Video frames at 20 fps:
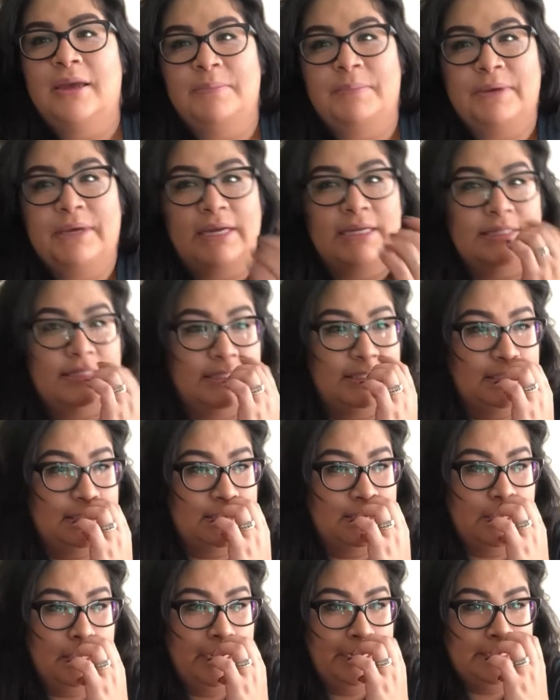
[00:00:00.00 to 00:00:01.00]
because
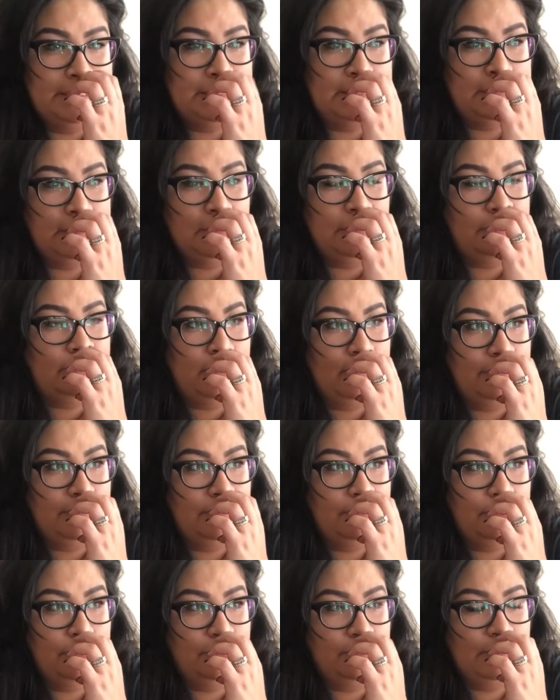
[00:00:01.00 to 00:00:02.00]
just the idea of
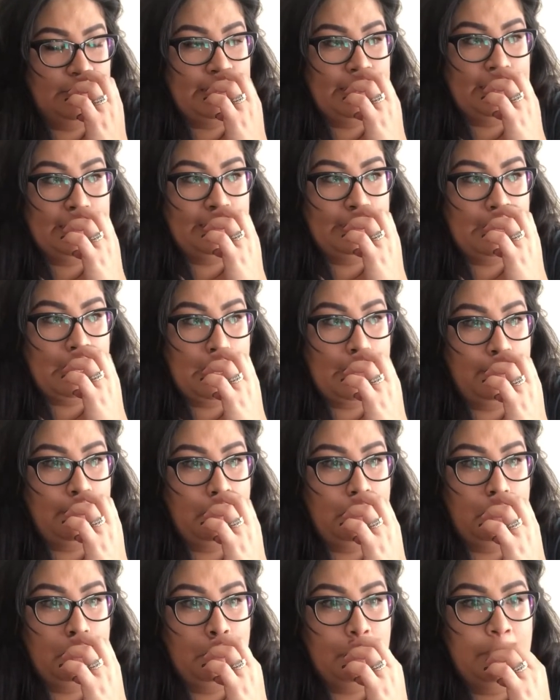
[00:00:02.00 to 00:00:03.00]
having to move again
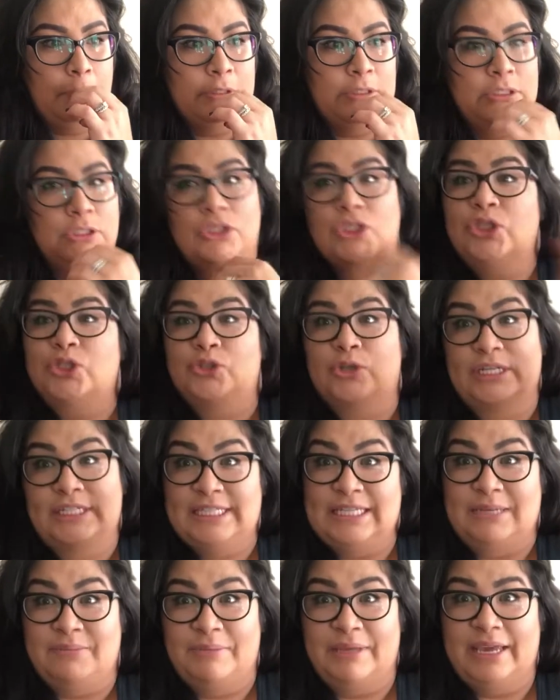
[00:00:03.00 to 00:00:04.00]
was
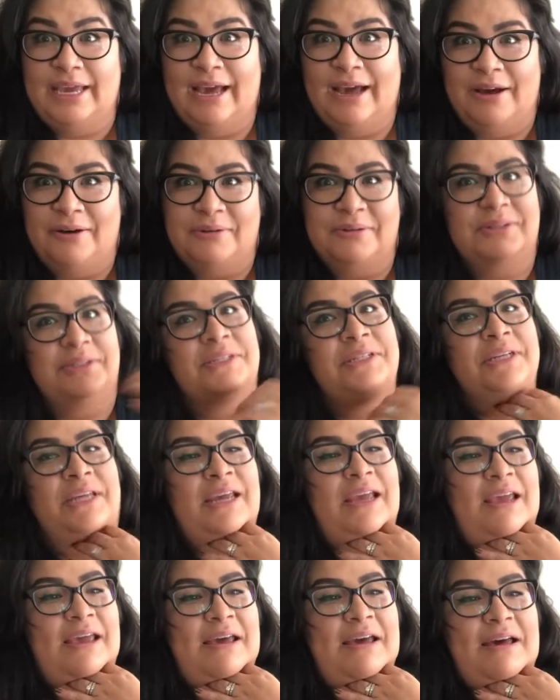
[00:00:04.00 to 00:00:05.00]
stressing me out.
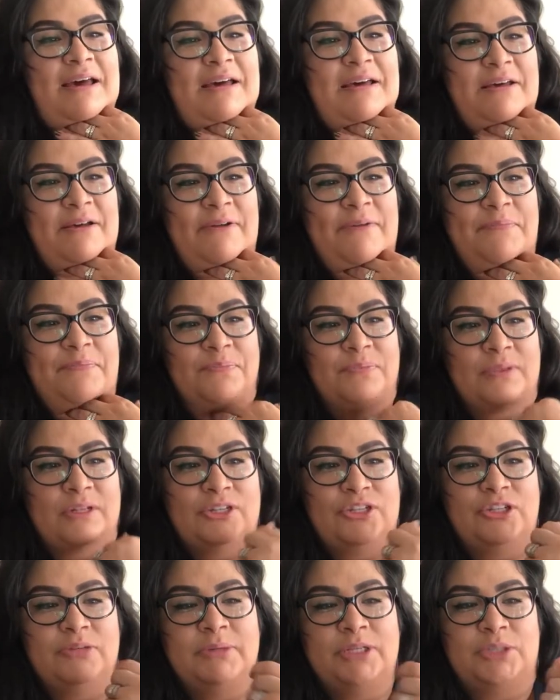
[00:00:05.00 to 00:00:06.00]
Um,
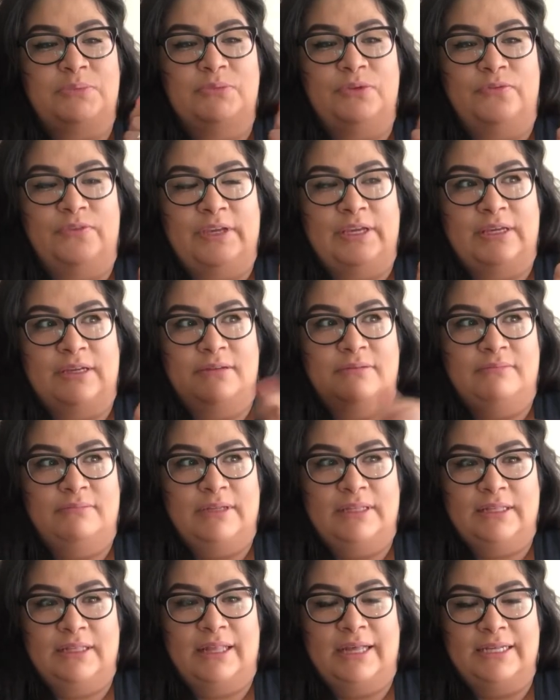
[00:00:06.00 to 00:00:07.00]
too much moving
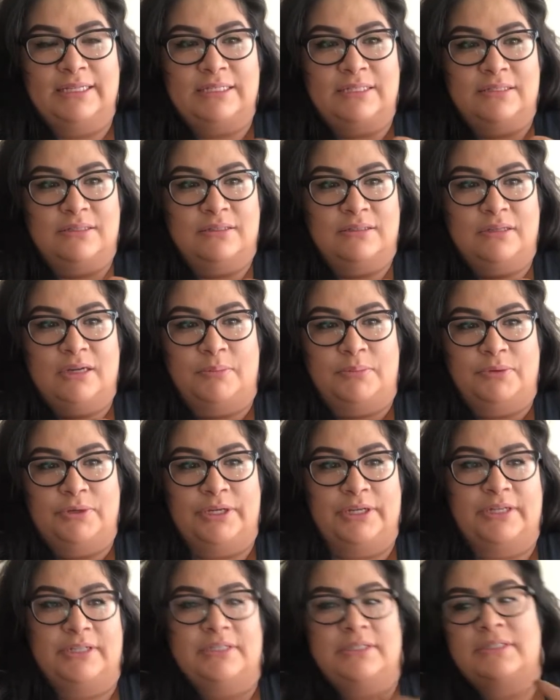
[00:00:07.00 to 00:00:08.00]
in the last couple
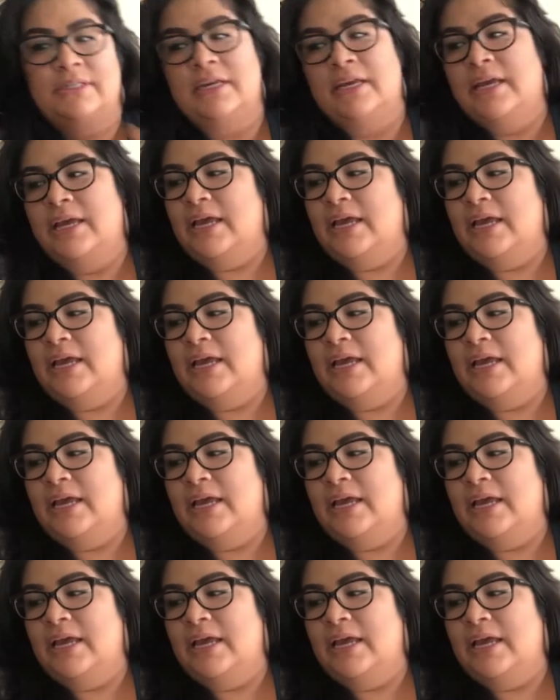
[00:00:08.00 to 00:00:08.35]
years.